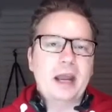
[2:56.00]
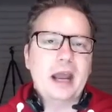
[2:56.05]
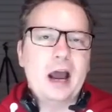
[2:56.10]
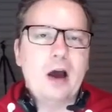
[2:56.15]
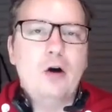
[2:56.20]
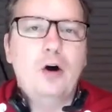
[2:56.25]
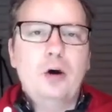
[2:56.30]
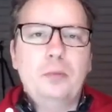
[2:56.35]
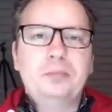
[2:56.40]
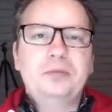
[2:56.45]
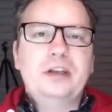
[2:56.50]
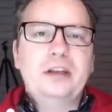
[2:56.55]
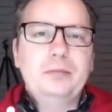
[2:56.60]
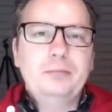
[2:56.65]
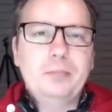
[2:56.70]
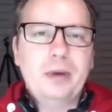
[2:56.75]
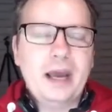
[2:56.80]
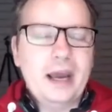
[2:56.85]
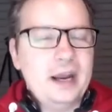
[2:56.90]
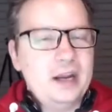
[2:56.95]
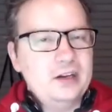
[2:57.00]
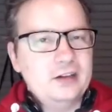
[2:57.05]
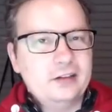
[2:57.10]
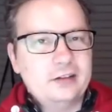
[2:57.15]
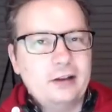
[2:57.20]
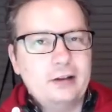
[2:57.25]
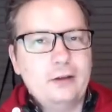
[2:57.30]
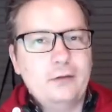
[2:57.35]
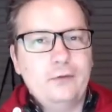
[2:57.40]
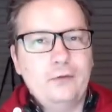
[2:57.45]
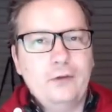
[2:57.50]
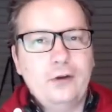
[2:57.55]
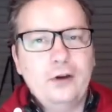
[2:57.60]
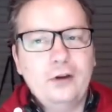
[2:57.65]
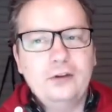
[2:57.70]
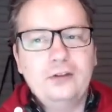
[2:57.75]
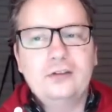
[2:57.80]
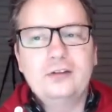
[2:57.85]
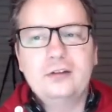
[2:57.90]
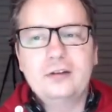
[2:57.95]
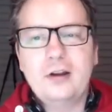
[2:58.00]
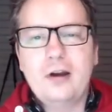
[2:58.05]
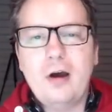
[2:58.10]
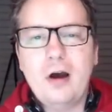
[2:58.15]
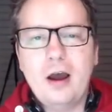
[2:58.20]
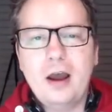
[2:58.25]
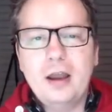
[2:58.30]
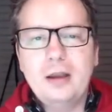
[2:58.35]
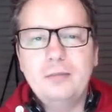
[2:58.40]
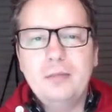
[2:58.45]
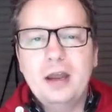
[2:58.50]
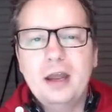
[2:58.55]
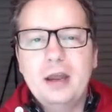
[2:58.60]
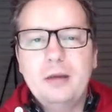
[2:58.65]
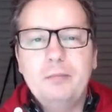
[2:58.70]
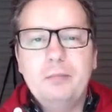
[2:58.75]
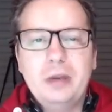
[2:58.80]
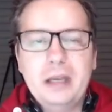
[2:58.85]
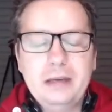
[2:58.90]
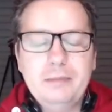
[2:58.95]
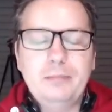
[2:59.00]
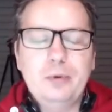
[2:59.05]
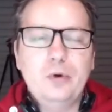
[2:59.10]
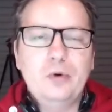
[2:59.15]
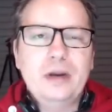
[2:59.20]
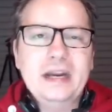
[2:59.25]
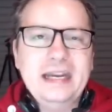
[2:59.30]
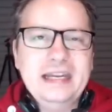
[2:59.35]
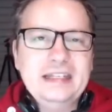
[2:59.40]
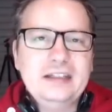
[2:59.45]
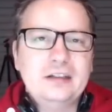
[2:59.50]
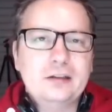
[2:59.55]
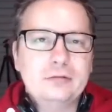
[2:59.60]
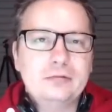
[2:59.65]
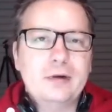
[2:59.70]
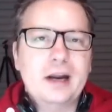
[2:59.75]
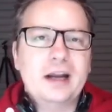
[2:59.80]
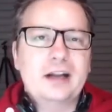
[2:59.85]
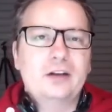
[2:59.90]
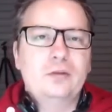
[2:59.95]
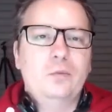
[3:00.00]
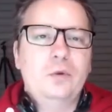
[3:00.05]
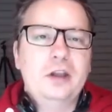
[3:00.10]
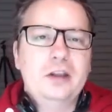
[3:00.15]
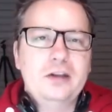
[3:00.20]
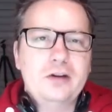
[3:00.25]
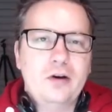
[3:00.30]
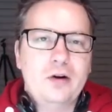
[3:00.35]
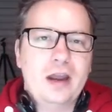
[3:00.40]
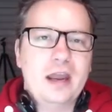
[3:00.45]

our opt-in page. So the first time people interact with your